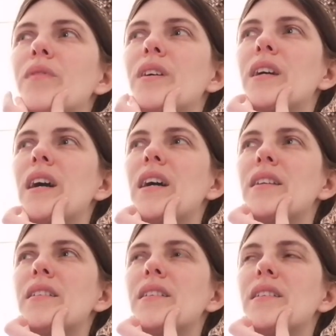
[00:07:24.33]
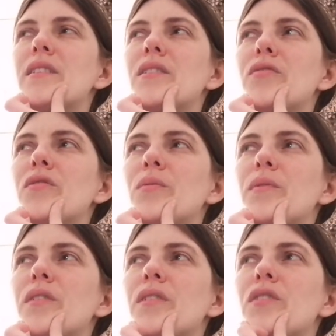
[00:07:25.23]
the guys in the
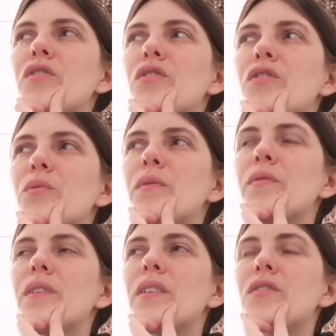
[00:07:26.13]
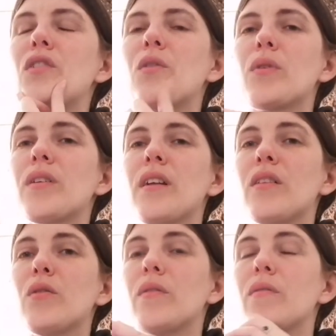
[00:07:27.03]
group that they joined up with for that song, but
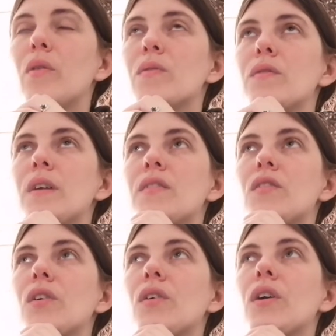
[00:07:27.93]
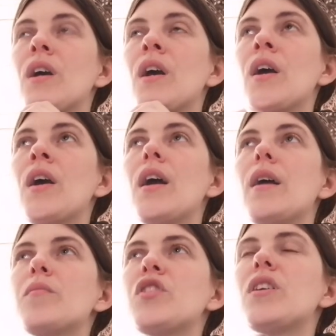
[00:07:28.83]
I've always loved that song.
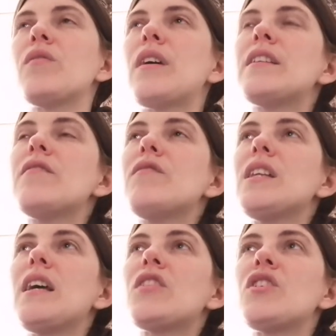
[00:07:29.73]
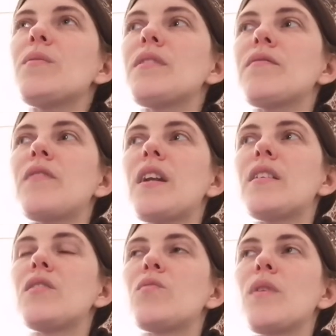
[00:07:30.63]
I didn't realise she was a
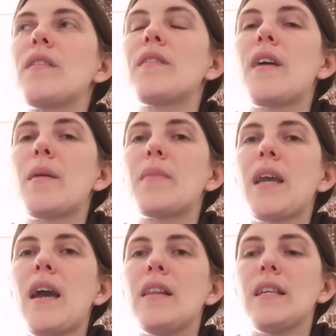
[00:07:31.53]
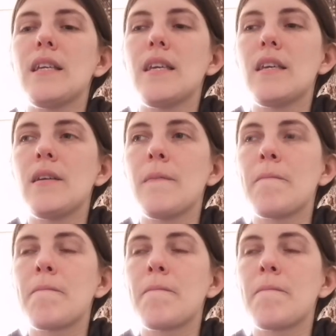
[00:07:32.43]
friend with Kelly.